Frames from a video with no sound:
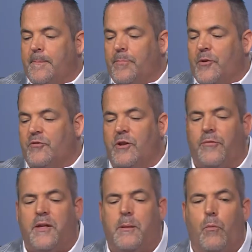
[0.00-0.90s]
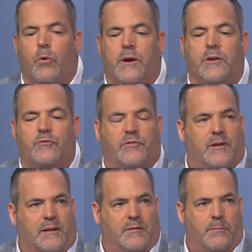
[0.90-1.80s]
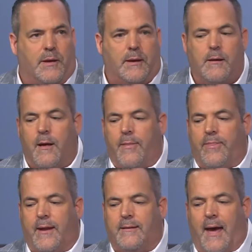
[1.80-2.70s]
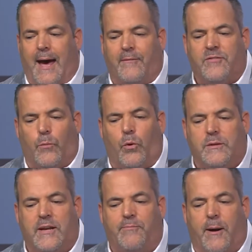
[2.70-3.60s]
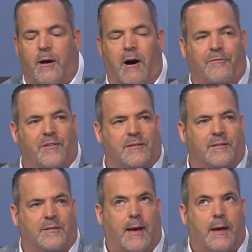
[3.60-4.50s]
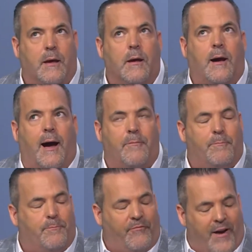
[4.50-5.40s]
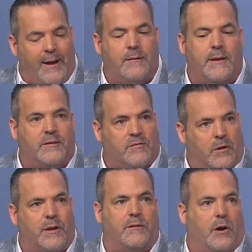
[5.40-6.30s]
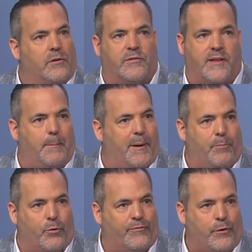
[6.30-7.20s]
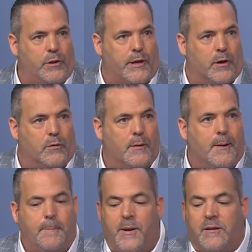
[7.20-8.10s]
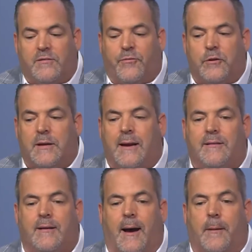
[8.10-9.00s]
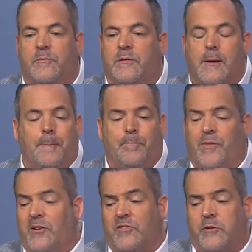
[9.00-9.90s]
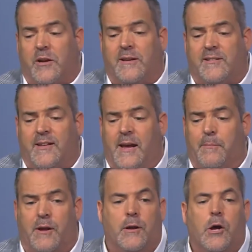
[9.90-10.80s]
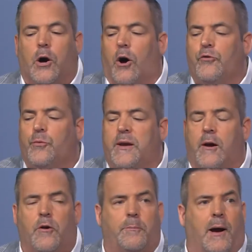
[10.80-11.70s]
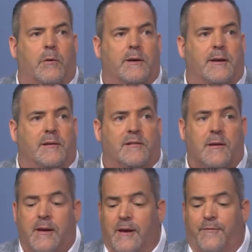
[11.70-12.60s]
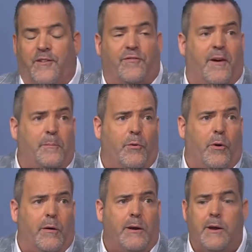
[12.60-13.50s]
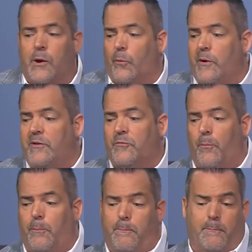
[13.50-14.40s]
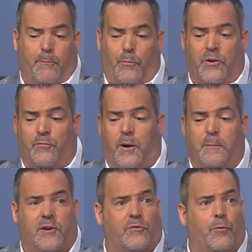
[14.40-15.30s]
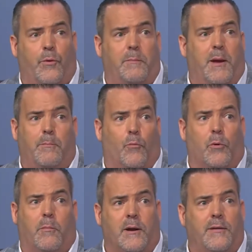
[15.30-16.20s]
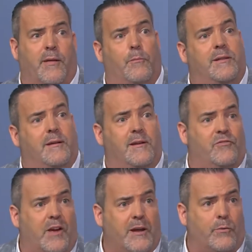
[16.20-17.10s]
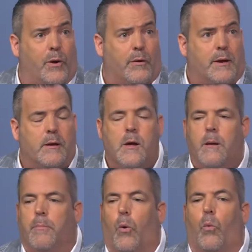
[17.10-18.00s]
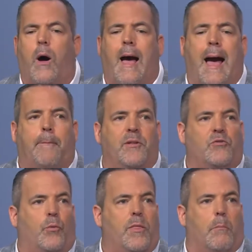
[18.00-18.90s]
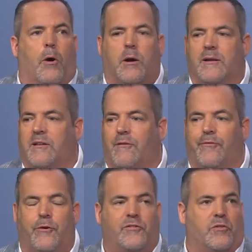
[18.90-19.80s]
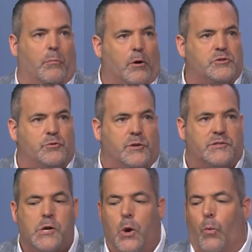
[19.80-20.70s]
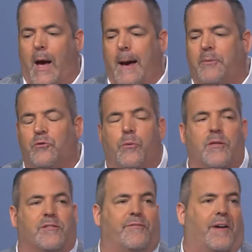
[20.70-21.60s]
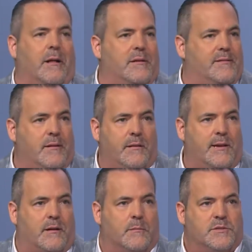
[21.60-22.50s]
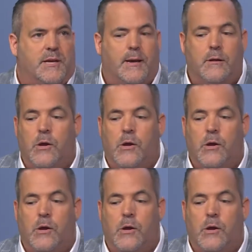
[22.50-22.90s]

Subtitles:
There's nothing more interesting to me than to have someone leave my office and say, I'm finally starting to understand my portfolio. Mm-hmm. Because for a lot of times, they just look at a statement. All we care about is if it's February, we just want to make sure that we made more money than we did in January. Mm-hmm. But what happens when the markets get very tumultuous? What happens when this volatility comes in?